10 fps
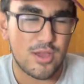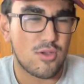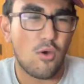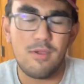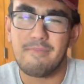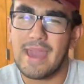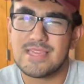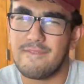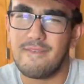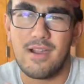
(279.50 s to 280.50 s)
going back
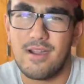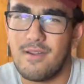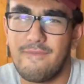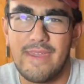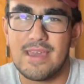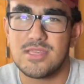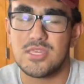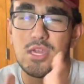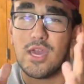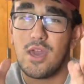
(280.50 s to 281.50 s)
to
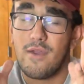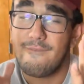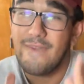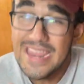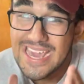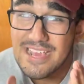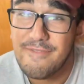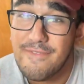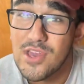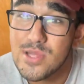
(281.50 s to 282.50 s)
fans, FedEx
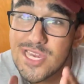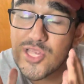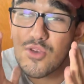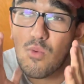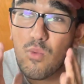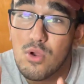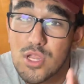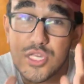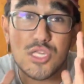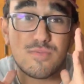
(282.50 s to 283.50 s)
Field is the
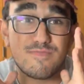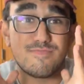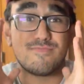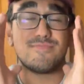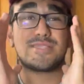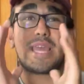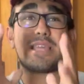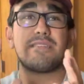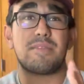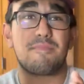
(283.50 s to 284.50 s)
worst
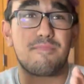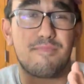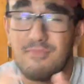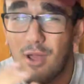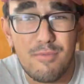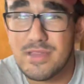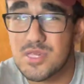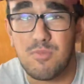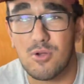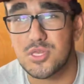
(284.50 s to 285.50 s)
stadium in probably in
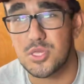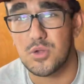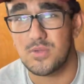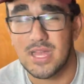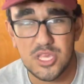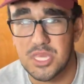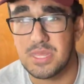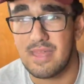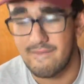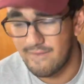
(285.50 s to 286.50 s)
sports too, not just in
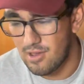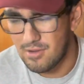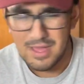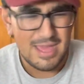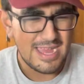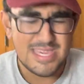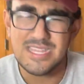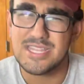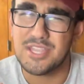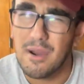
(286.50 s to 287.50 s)
the NFL. It's a
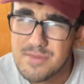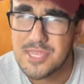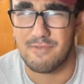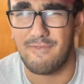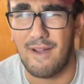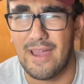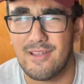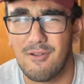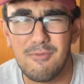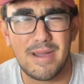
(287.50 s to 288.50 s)
dumpster
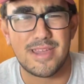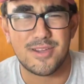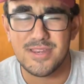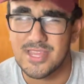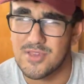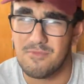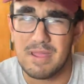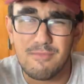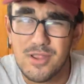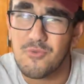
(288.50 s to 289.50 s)
fire. Oh my goodness.
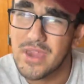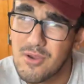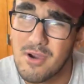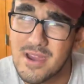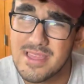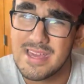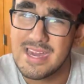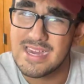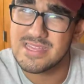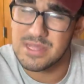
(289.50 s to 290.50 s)
Remember in week one,
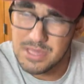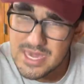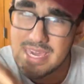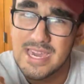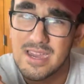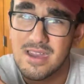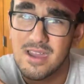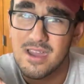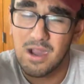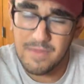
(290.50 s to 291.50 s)
the leaking
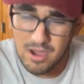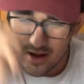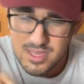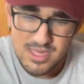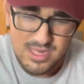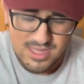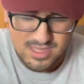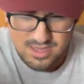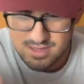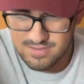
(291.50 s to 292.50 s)
coming onto this,
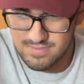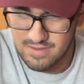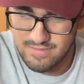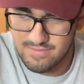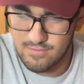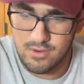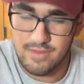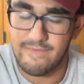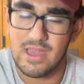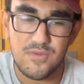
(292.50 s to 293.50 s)
the where
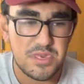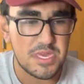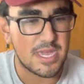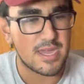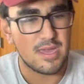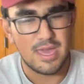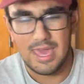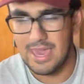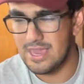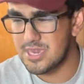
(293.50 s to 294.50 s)
the fans were sitting?
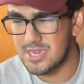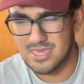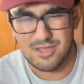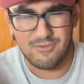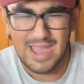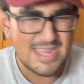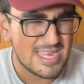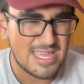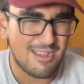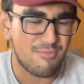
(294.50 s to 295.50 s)
It's just the grass
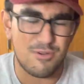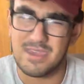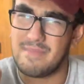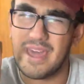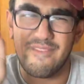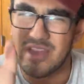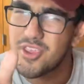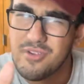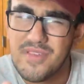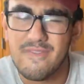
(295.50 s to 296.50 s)
is terrible. The amount of
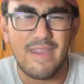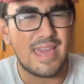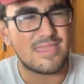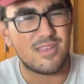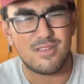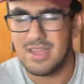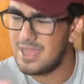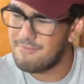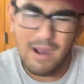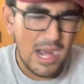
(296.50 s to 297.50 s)
injuries we've had there,
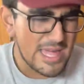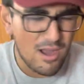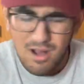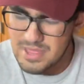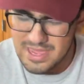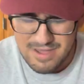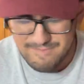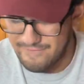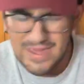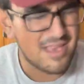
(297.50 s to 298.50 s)
piling all that
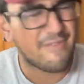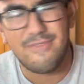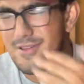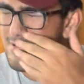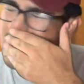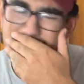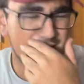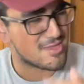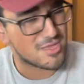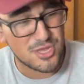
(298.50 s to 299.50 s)
up. FedEx Field is
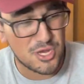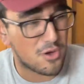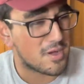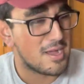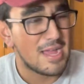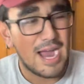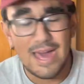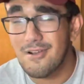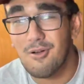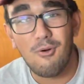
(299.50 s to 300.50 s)
joke. I
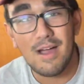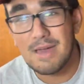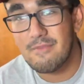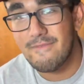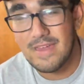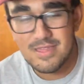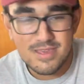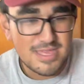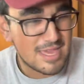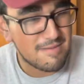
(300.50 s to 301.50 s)
don't know why I'm a fan of
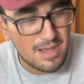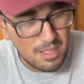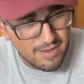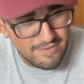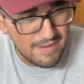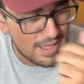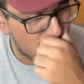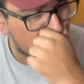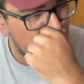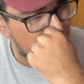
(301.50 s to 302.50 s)
this team. I love it. I
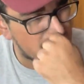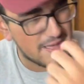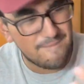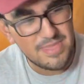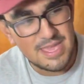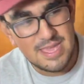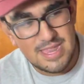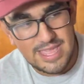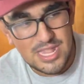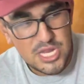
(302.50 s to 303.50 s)
love them. But
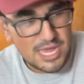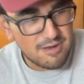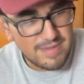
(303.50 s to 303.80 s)
Dan Snyder